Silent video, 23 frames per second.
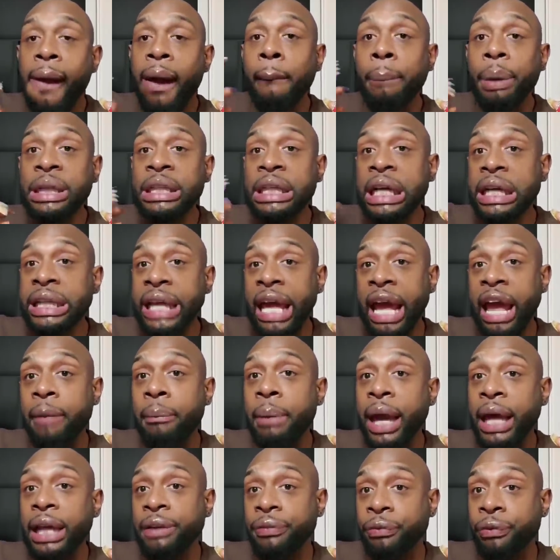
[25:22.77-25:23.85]
and put the other
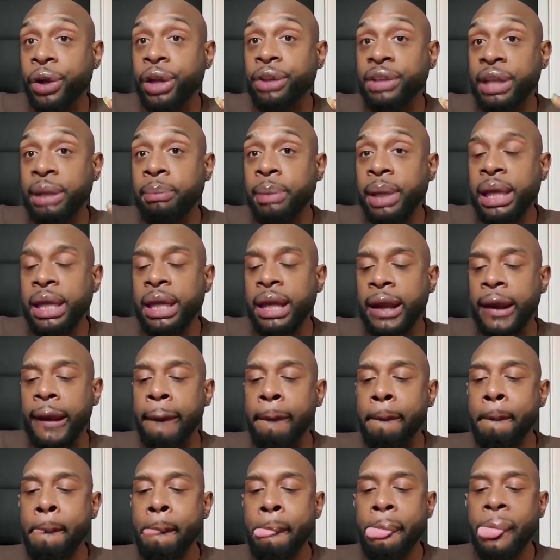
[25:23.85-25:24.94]
half back in the freezer
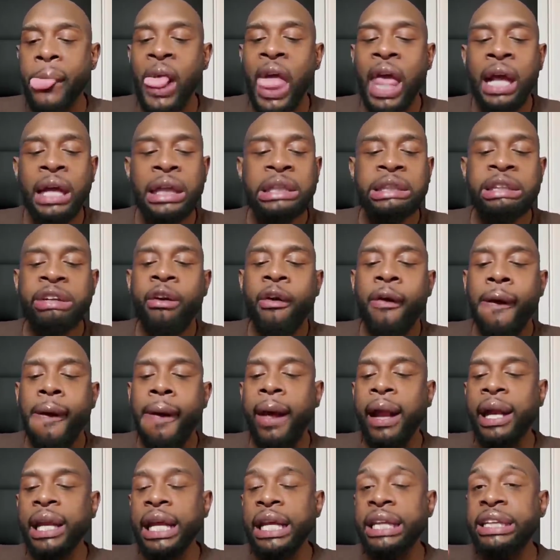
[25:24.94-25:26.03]
immediately.
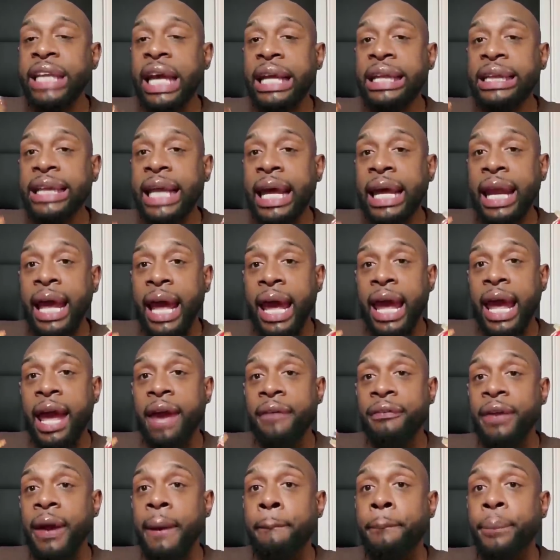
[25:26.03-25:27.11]
And then take that
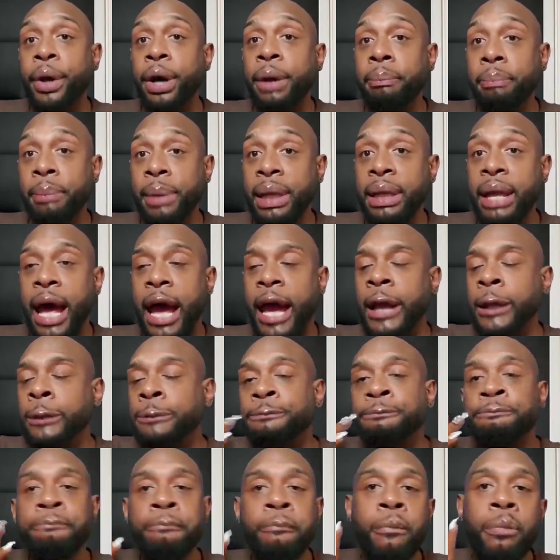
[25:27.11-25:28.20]
half and put me like
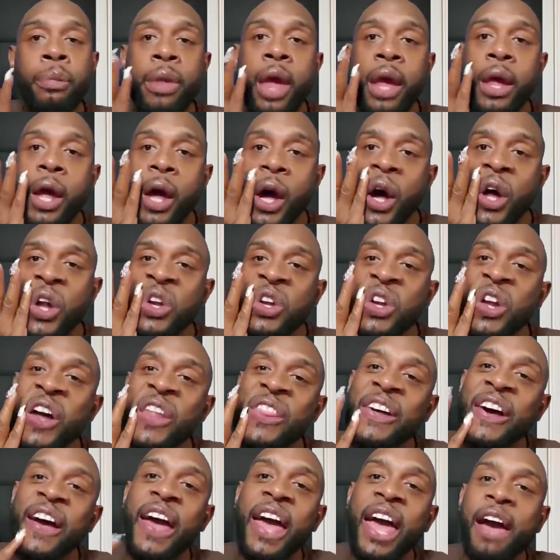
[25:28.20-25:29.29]

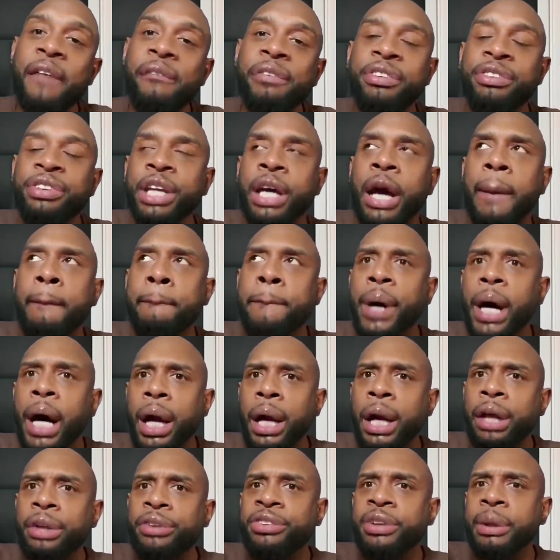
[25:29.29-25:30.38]
another half a stick of
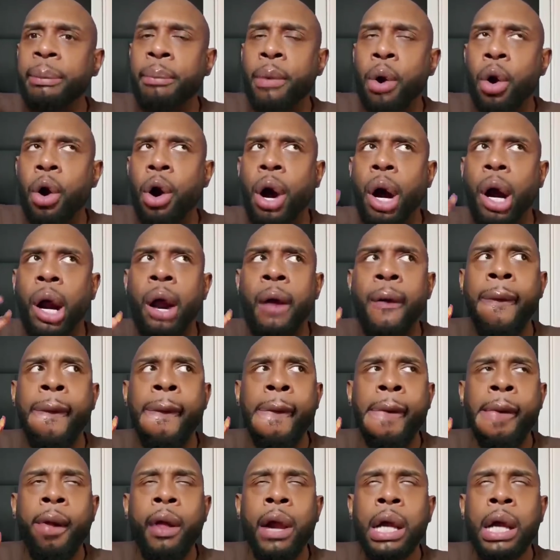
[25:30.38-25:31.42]
butter, some more